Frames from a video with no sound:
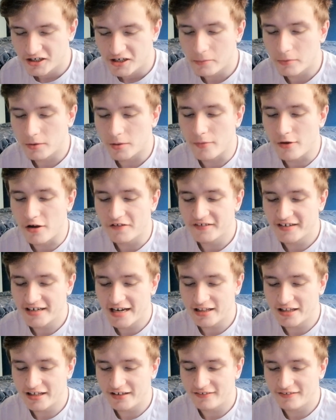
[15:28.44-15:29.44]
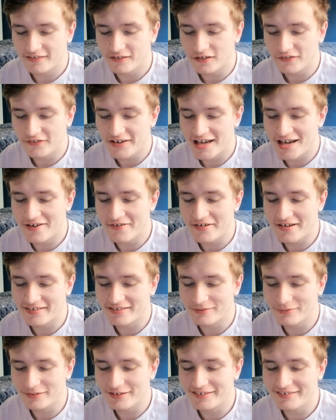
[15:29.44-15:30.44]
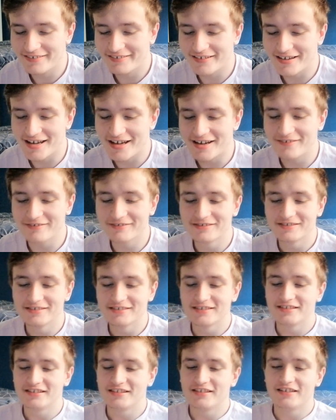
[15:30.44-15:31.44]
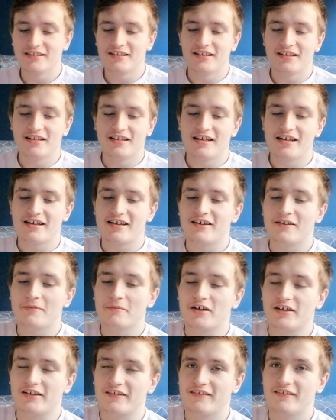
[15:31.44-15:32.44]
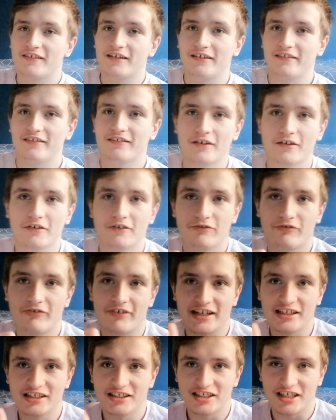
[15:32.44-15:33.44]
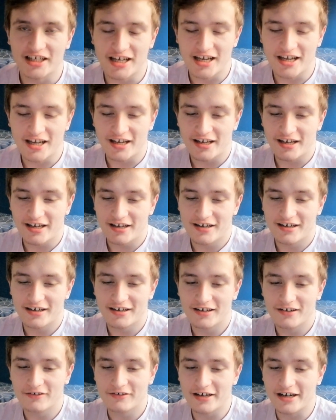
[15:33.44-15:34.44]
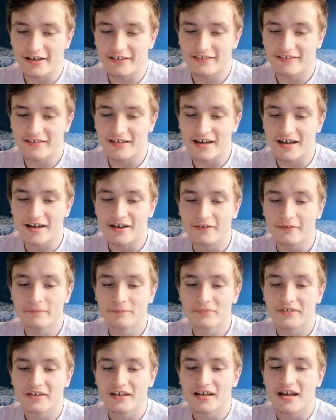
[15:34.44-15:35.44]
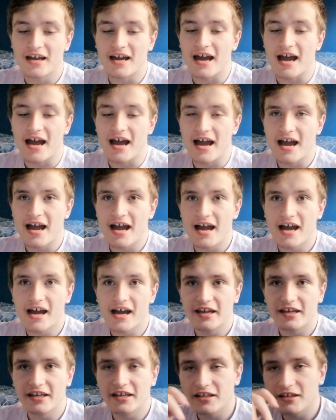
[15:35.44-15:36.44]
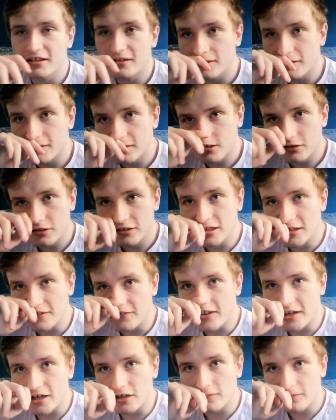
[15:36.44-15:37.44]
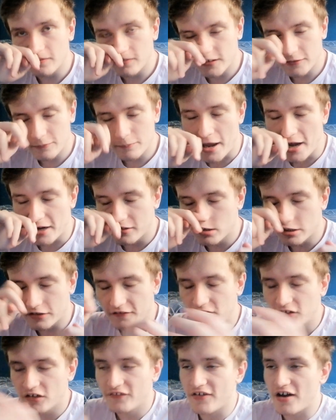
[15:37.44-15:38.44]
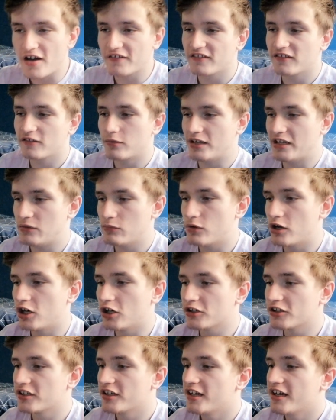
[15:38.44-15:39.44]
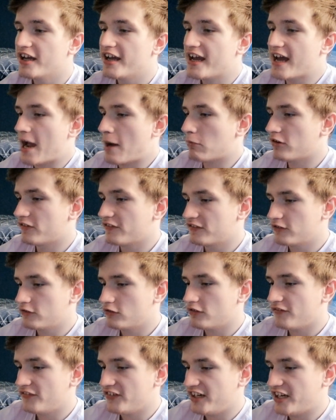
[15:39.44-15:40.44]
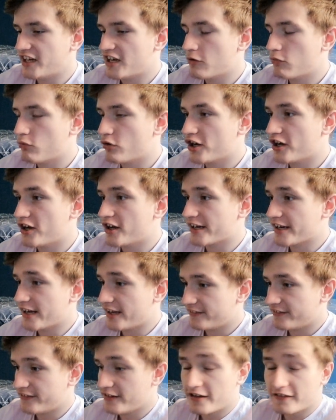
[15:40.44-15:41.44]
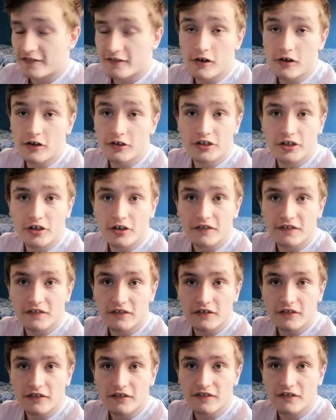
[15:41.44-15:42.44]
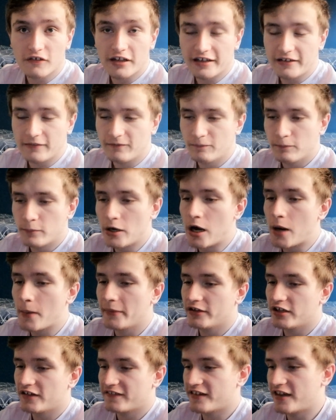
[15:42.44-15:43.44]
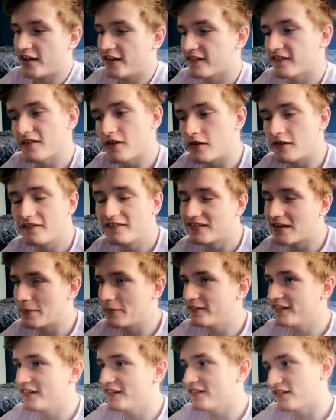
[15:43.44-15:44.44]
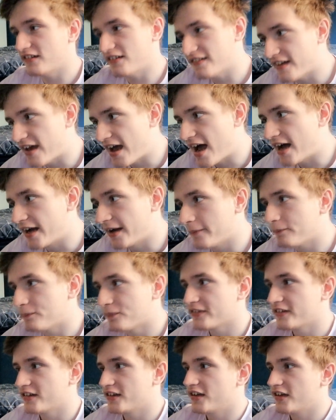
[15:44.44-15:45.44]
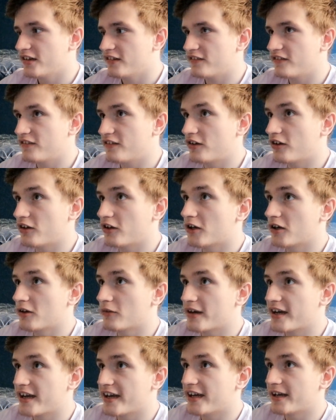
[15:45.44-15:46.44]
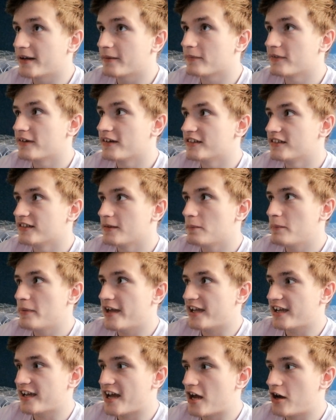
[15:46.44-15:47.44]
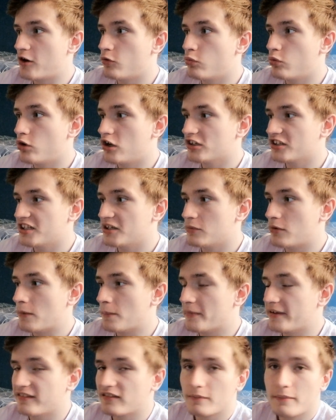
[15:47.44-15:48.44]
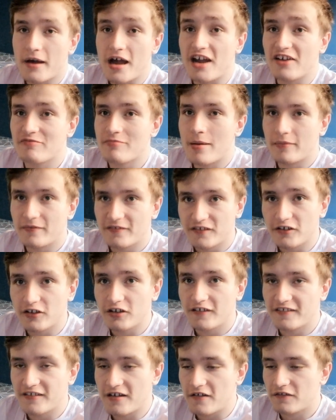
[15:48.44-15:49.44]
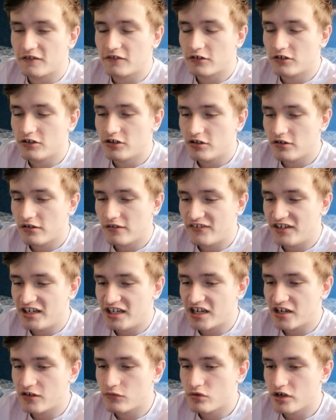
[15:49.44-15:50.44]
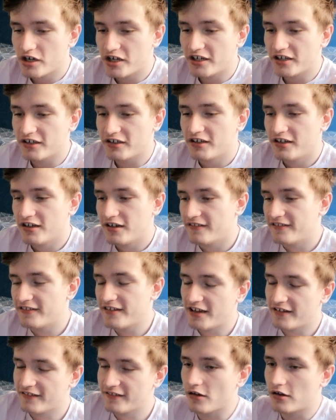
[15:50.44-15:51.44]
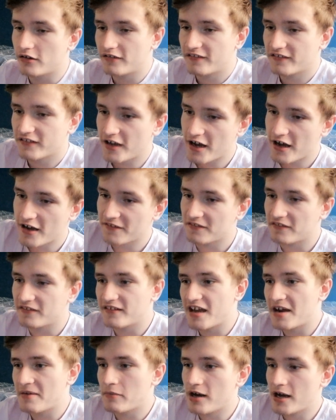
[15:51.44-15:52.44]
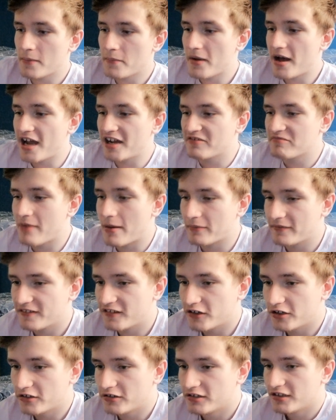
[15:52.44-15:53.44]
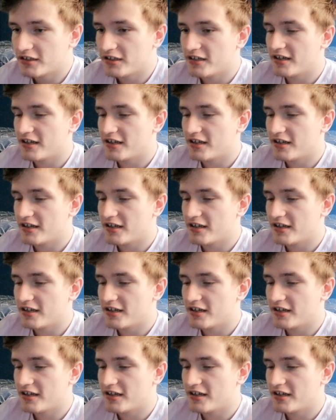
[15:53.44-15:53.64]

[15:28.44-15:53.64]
Well, I'm also getting like stuff here as well, so oh god, this is like so cringy. Okay, so I did a thing on back in like 2021. I wanted to do a video where I get TikTok users, like popular TikTok celebrities at the time, to pick out what they want me to buy from Amazon. So I was gonna do a video where TikTok stars decide what I buy from Amazon.